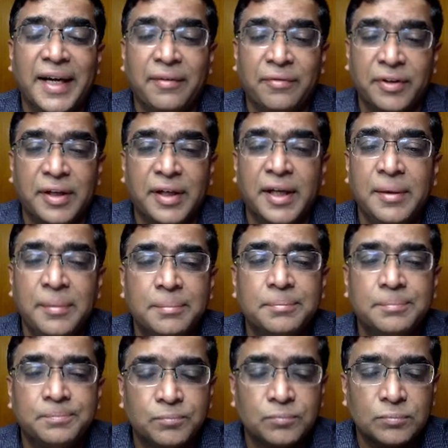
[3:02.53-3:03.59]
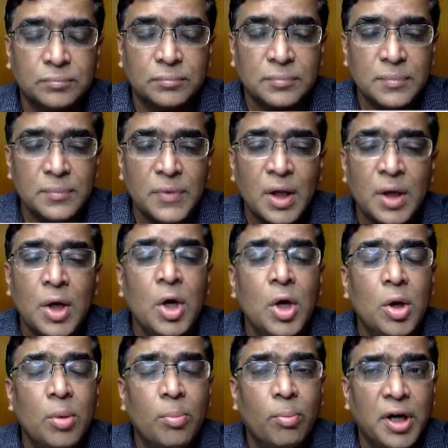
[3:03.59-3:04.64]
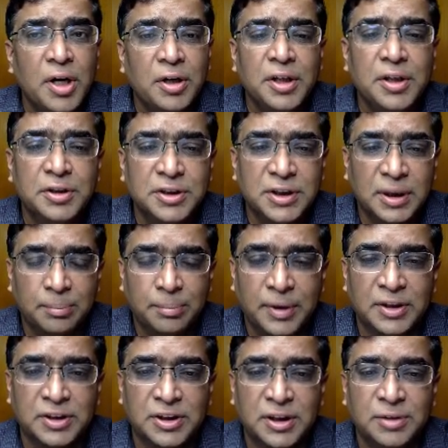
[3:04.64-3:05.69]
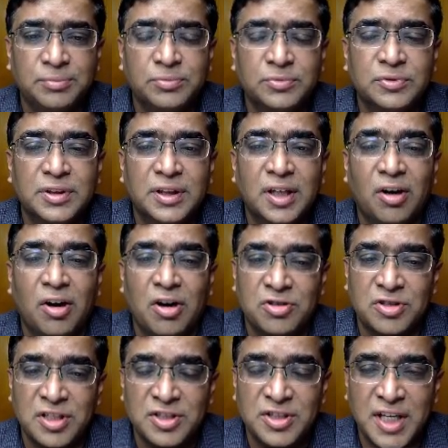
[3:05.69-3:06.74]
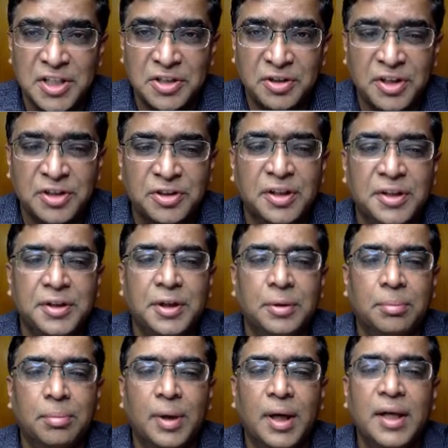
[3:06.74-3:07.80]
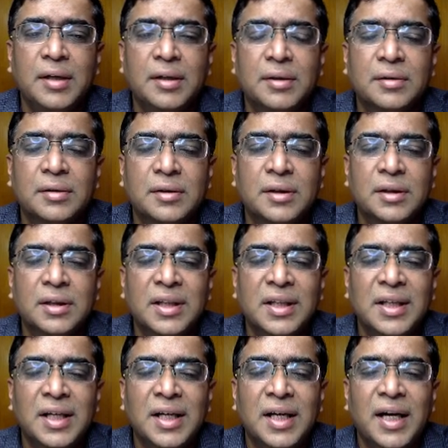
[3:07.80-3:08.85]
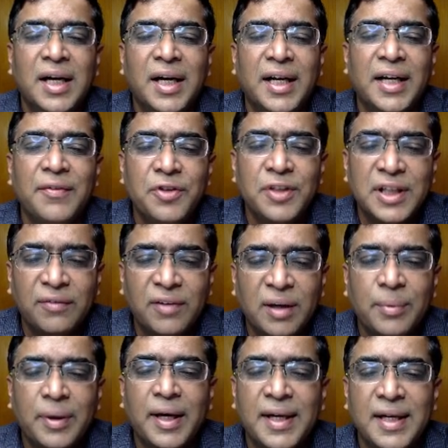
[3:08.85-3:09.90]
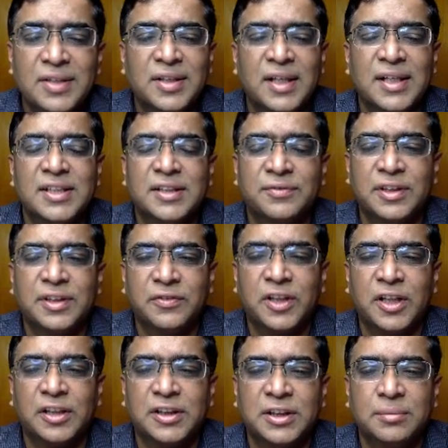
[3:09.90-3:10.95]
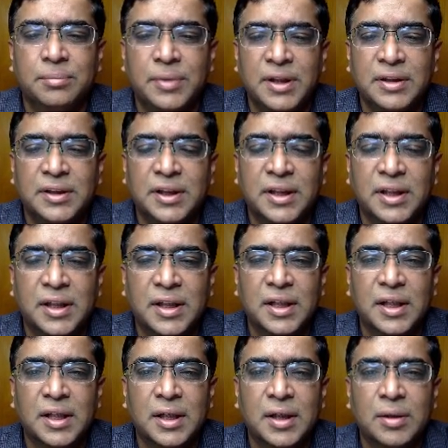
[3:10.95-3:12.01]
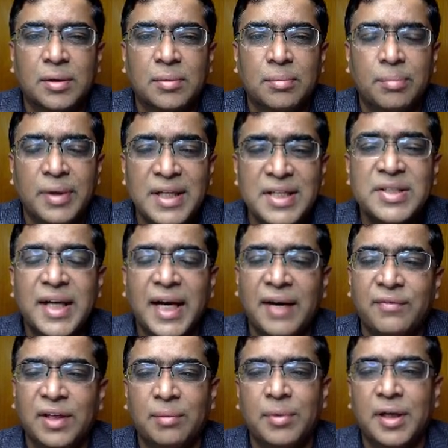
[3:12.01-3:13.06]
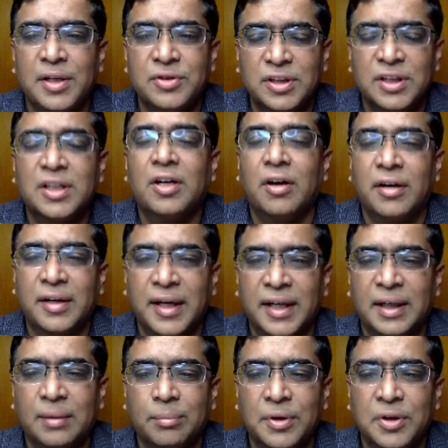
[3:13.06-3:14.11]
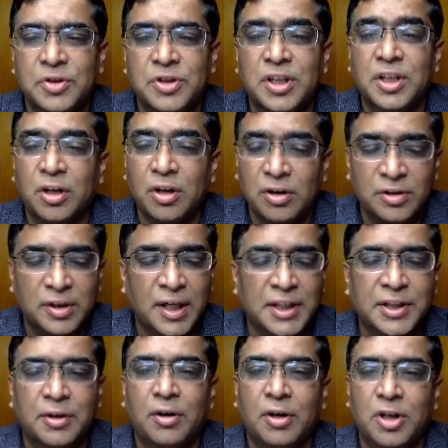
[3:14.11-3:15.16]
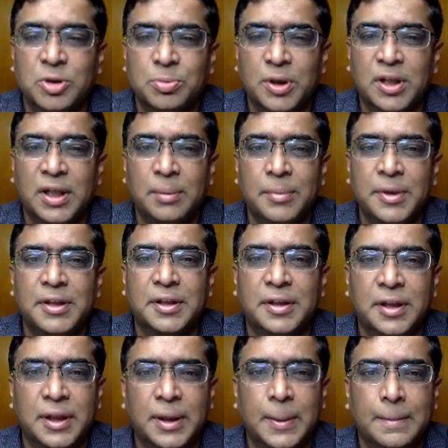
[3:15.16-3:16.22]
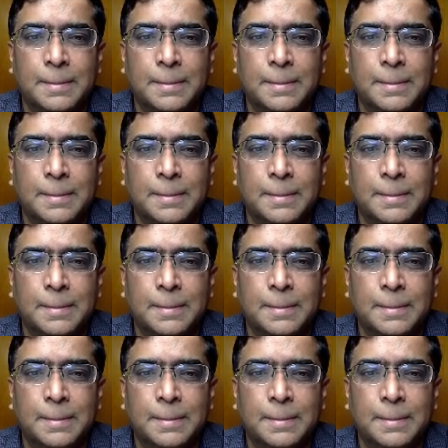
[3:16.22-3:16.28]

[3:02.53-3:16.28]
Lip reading: every day. Monitor your temperature, oxygen saturation in your blood. If you develop any signs of difficulty in breathing, please have emergency contact numbers and contact your hospital immediately.